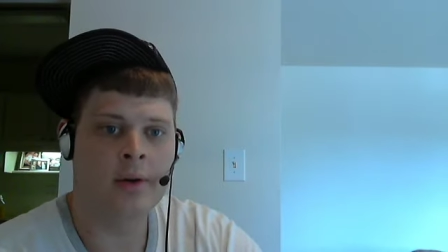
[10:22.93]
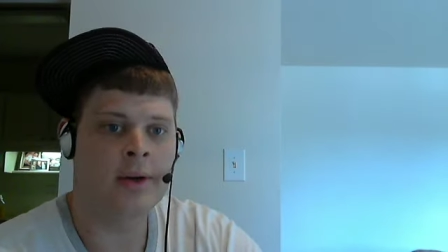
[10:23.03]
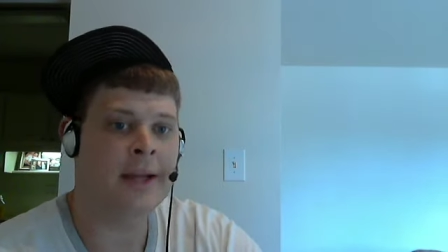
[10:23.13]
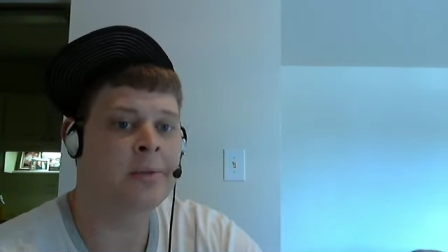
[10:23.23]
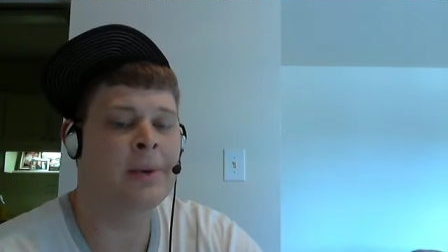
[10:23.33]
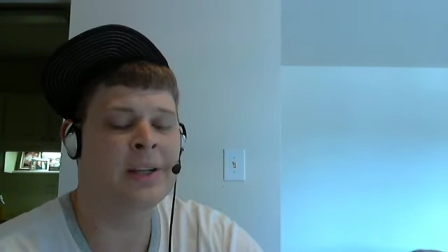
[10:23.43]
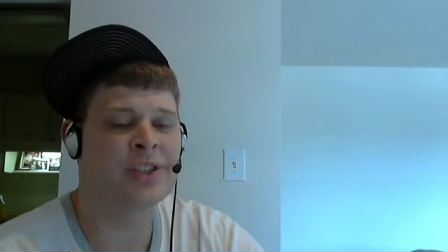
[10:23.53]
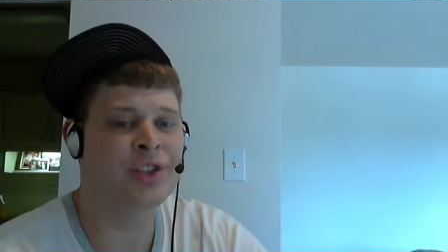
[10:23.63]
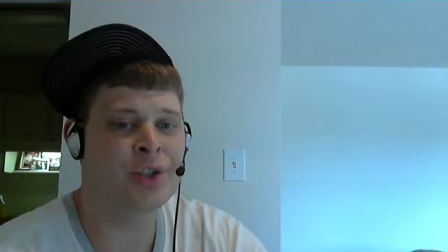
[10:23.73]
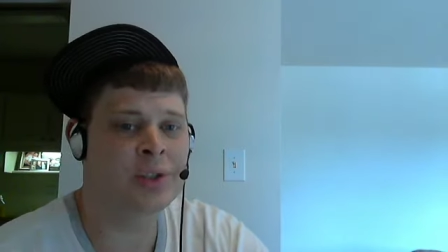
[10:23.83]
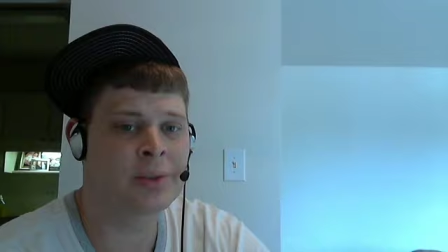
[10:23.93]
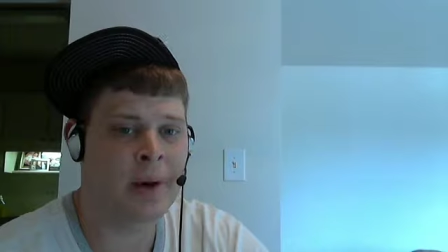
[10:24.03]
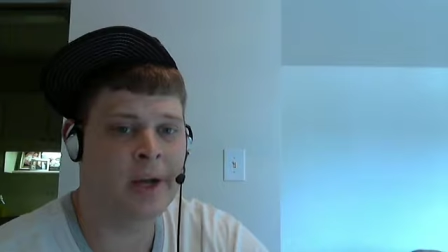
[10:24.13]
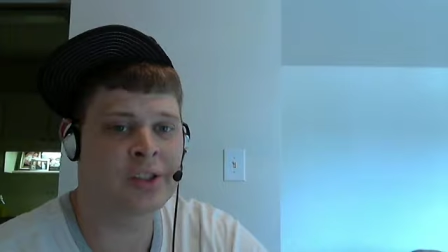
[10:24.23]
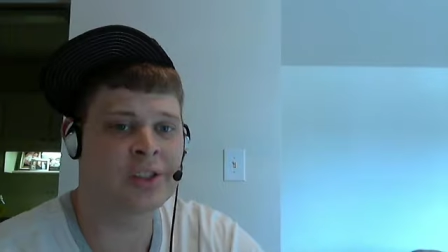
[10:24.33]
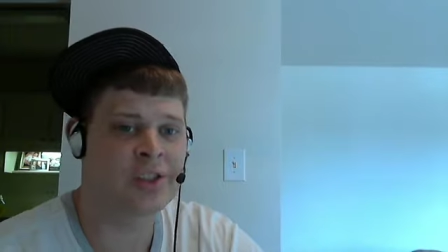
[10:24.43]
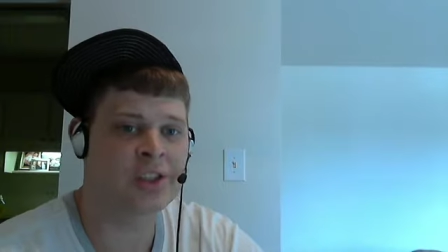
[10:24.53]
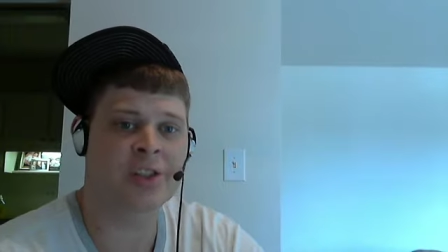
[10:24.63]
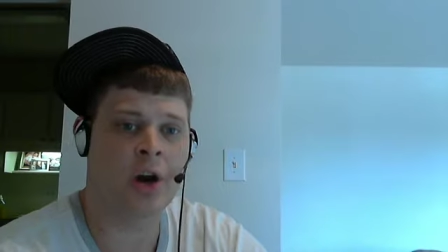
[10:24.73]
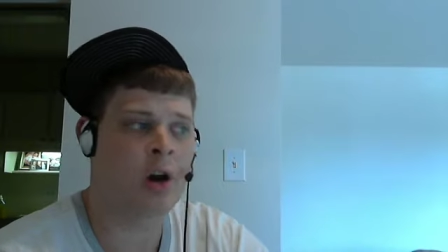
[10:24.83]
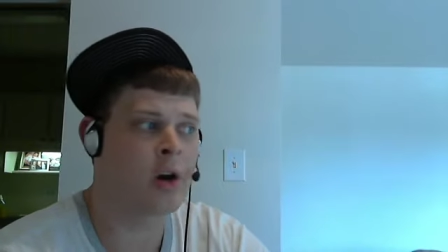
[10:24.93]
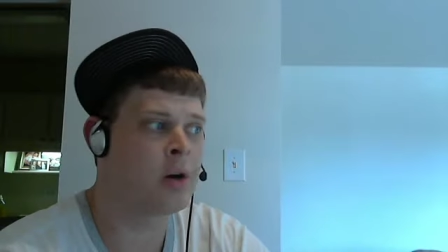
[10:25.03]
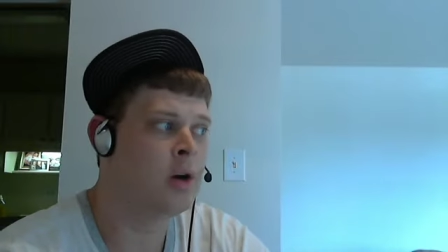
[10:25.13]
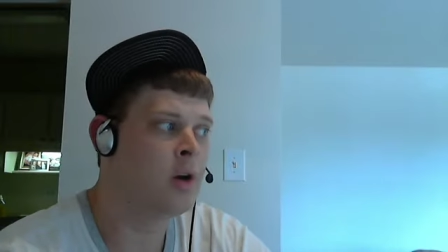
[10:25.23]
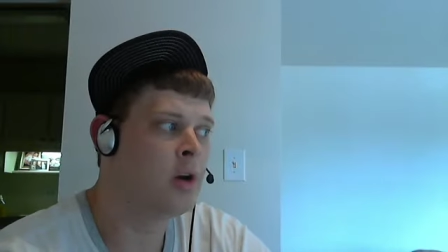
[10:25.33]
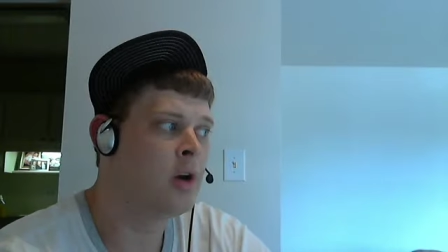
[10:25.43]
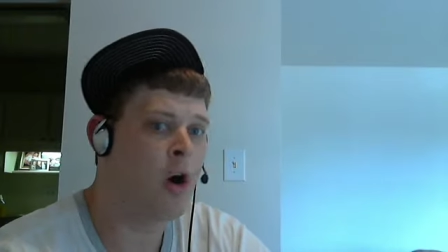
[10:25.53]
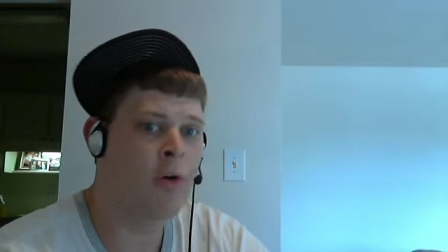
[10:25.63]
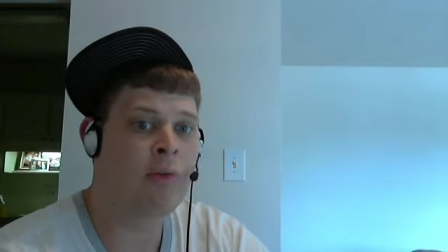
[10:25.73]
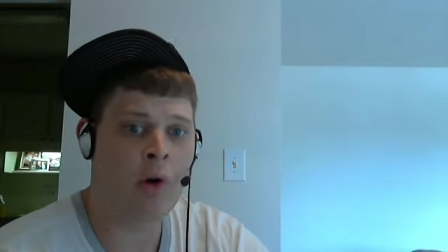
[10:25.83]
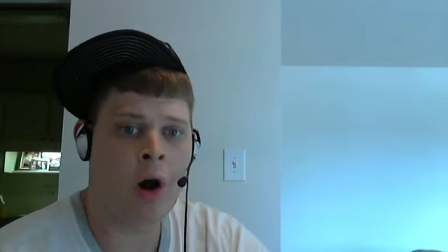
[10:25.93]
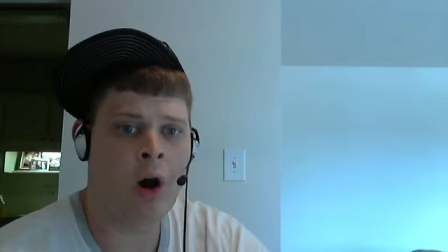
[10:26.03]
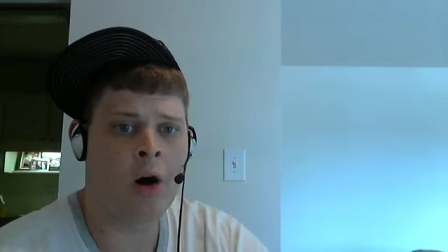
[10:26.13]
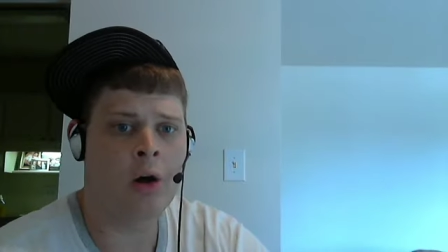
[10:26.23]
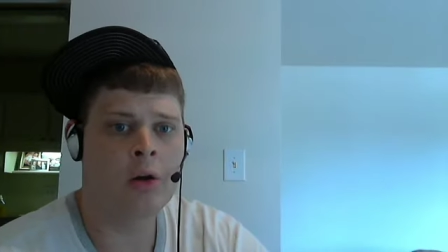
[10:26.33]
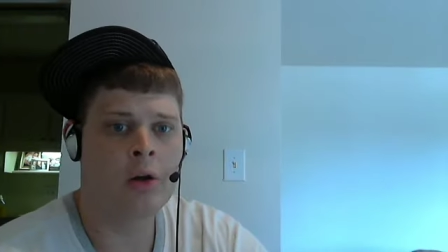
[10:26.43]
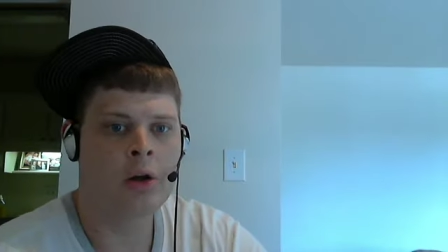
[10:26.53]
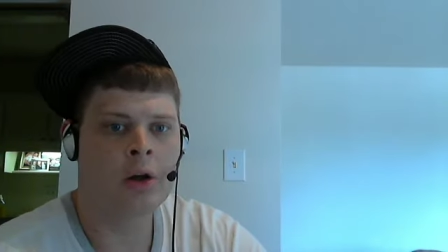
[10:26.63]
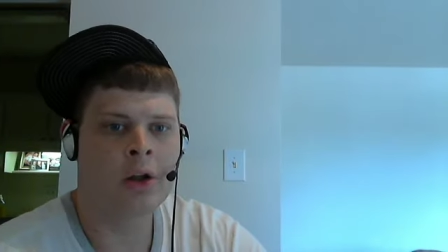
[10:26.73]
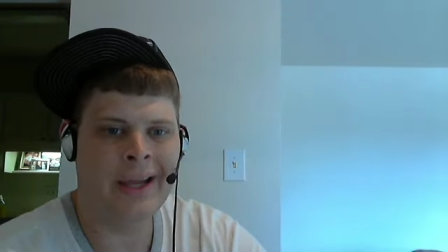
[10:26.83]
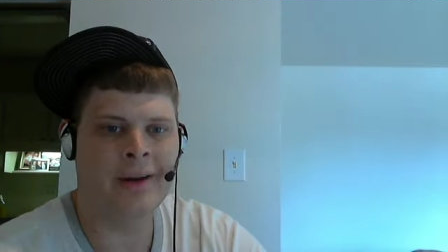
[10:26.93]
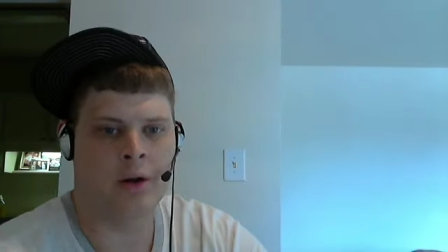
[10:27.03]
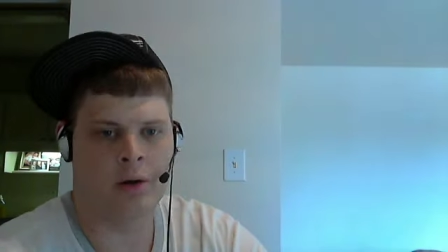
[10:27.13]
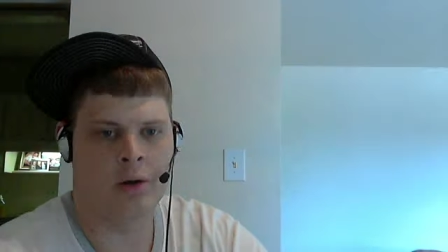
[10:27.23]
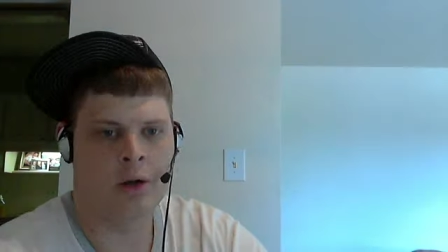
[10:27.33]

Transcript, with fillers: Not to mention Judah's punches just are overall cleaner.